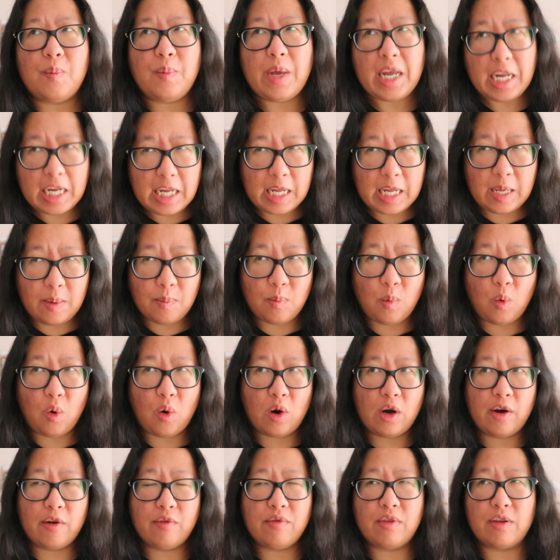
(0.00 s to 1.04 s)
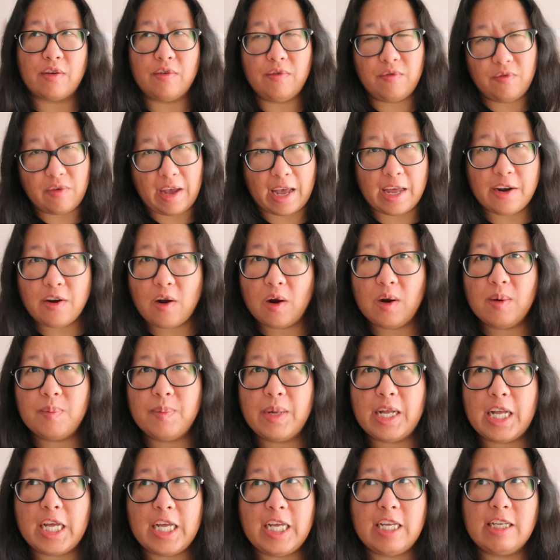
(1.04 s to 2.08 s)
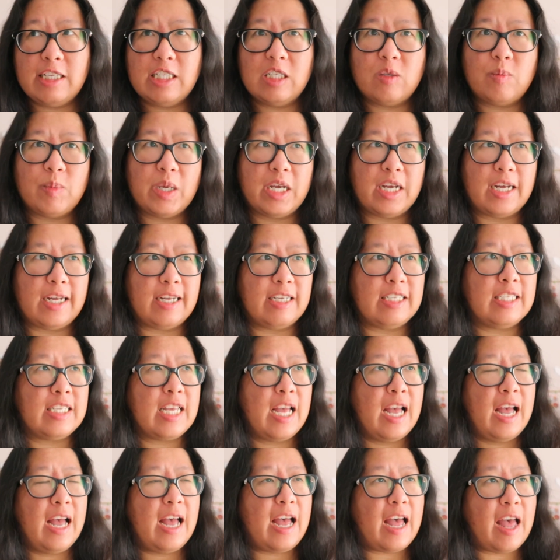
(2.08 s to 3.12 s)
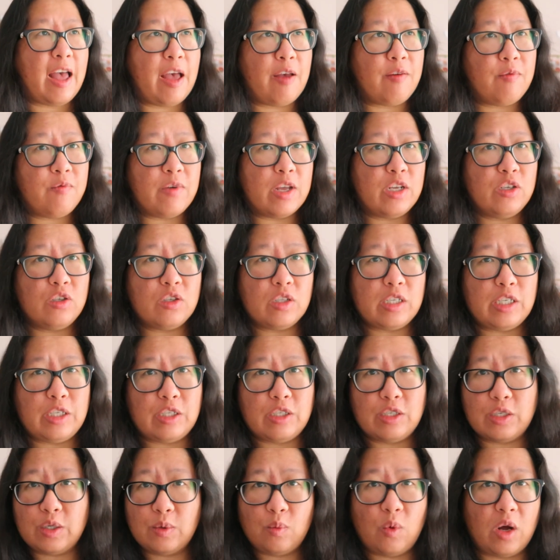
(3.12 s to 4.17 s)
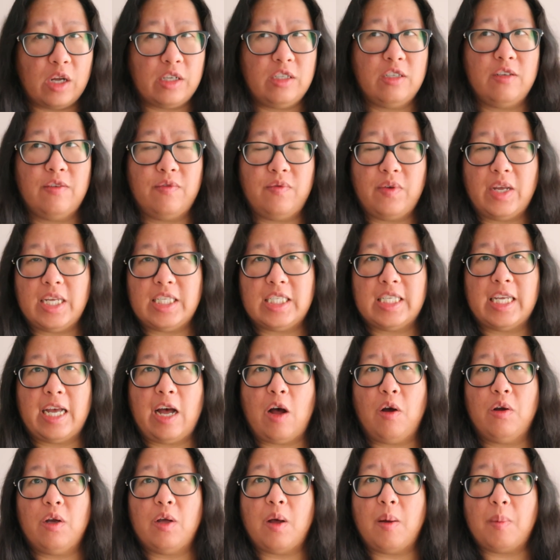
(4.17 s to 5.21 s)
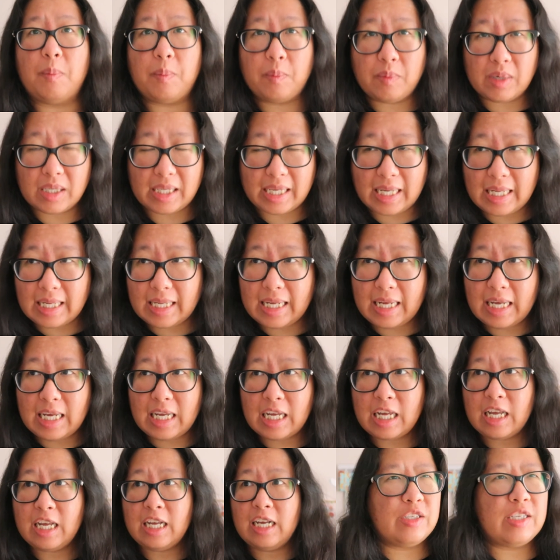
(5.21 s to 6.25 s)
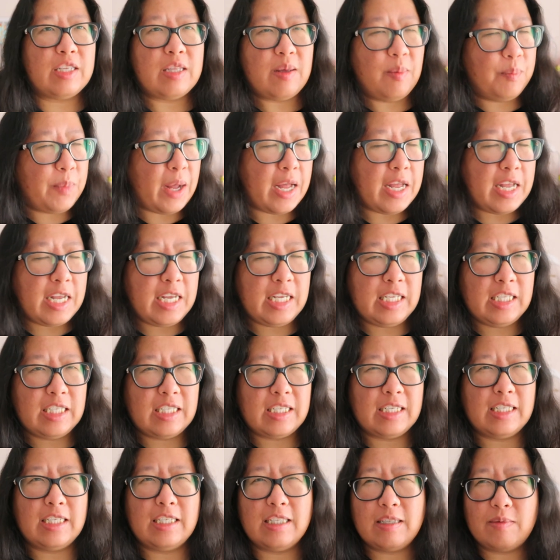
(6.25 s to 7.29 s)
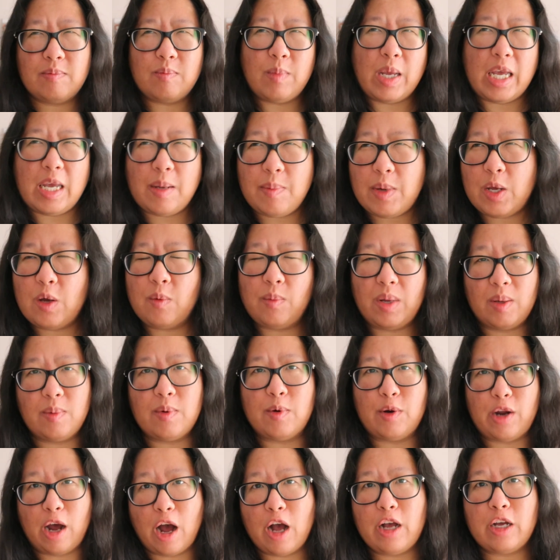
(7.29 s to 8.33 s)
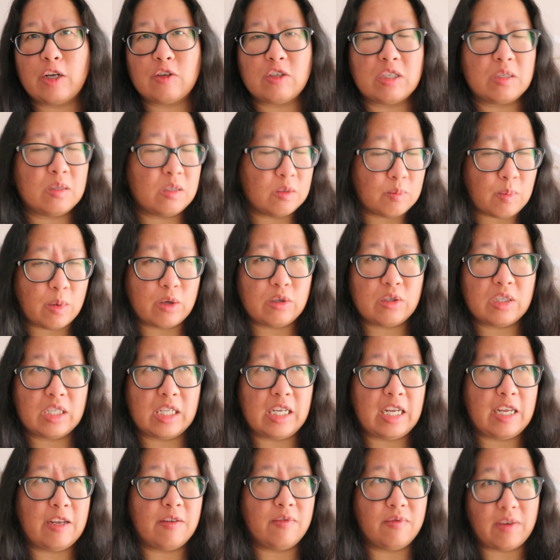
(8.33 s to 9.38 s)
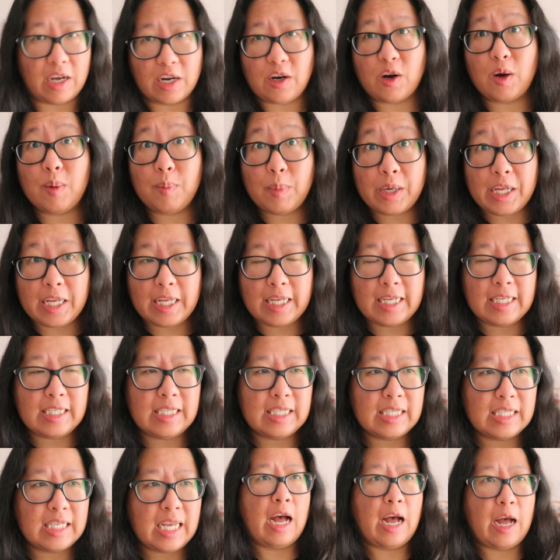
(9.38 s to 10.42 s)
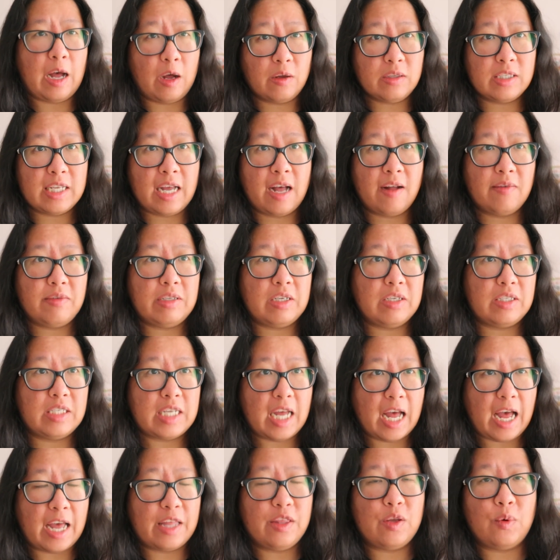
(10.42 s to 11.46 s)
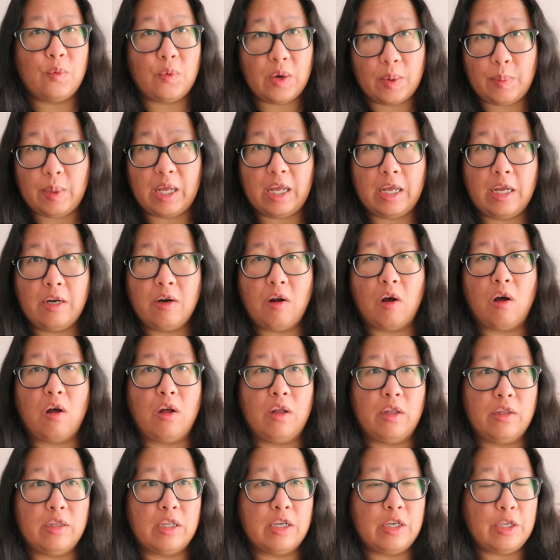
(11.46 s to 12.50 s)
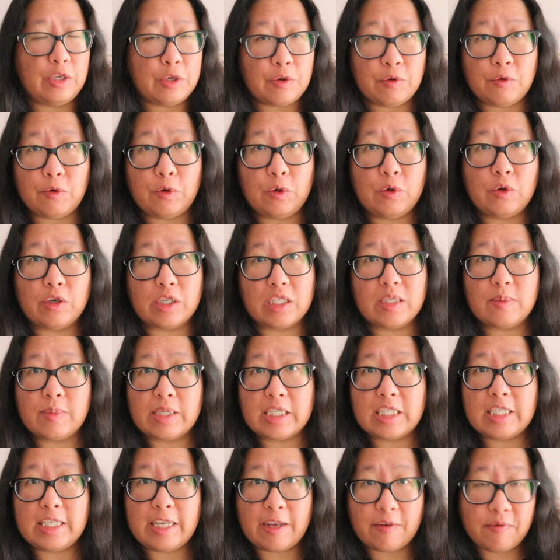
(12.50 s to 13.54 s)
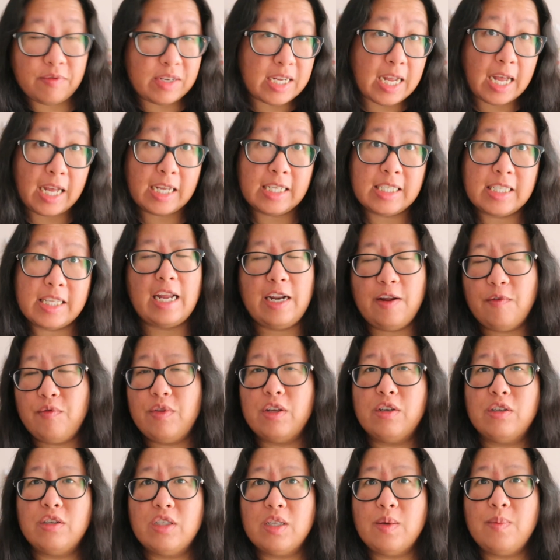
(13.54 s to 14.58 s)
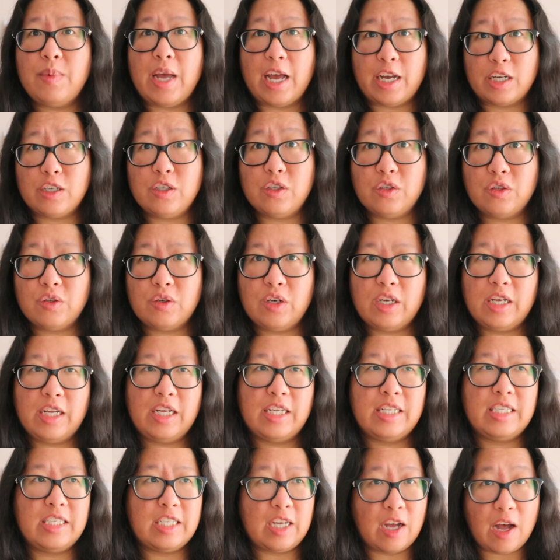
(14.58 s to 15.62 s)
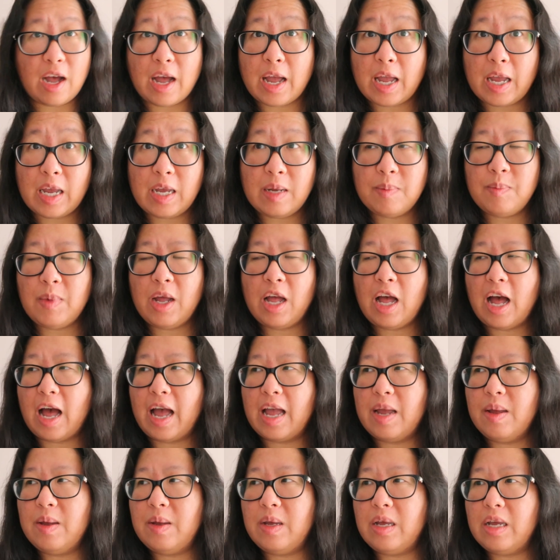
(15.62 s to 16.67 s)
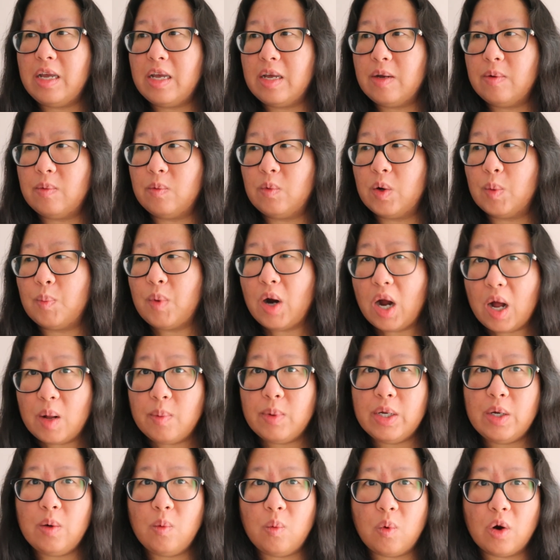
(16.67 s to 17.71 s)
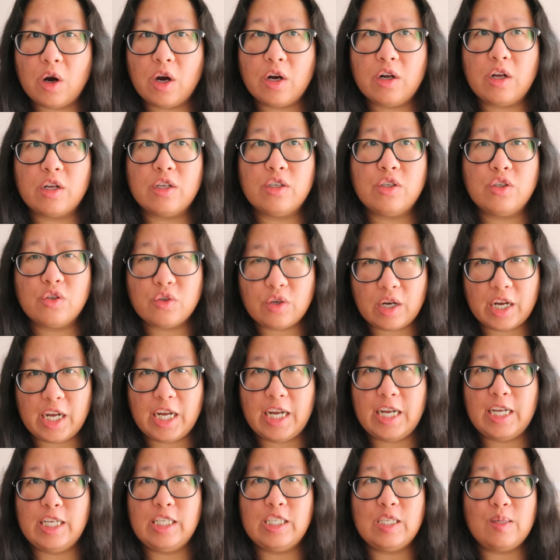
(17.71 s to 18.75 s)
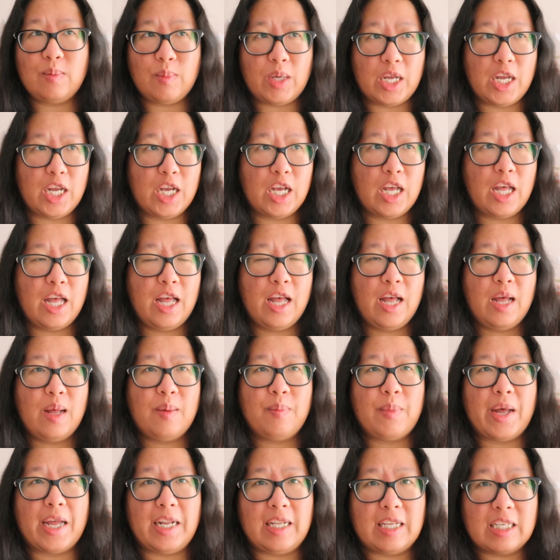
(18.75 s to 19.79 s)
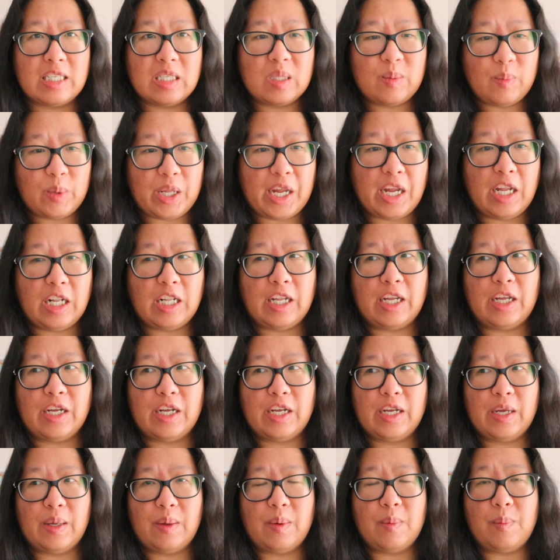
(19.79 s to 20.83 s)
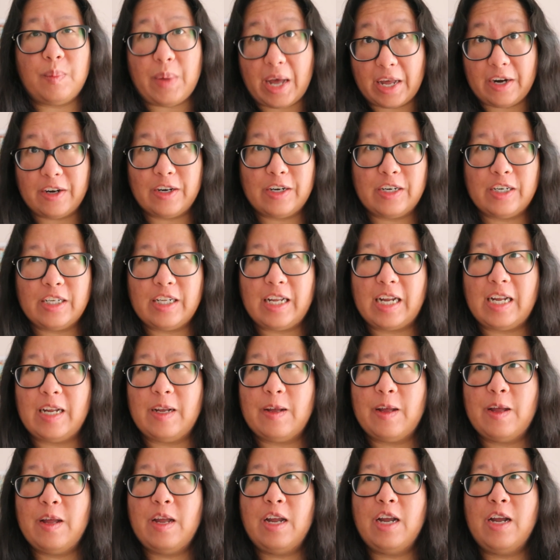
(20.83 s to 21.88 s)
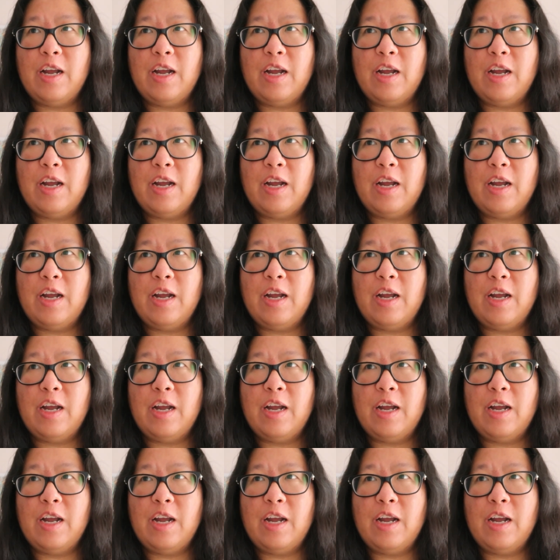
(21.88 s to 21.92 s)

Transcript: making more of the fan art buttons because I eventually do want to phase it out completely. So the buttons is maybe and maybe not because it's mostly fan art buttons. I also have to tie the ribbon on the new Christmas gift tags. And if there's some extra time, I will probably work on trying to make my display look better. Like,